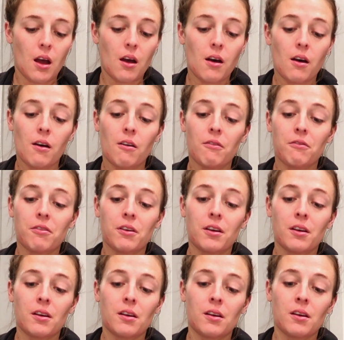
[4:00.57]
of
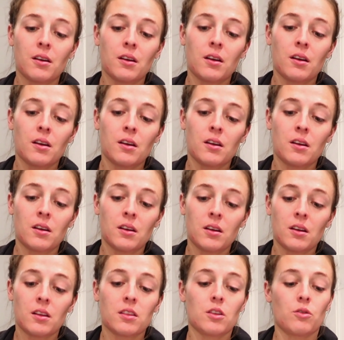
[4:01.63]

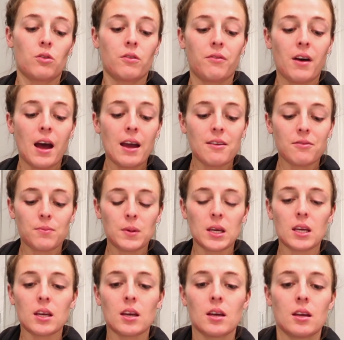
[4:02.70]
the Revive
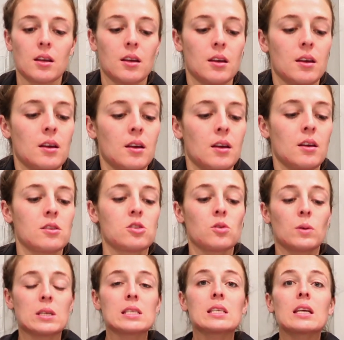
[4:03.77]
Me
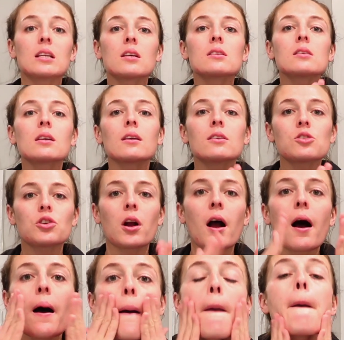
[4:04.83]
so my skin doesn't get
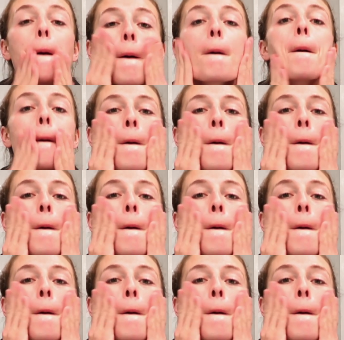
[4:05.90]
dry.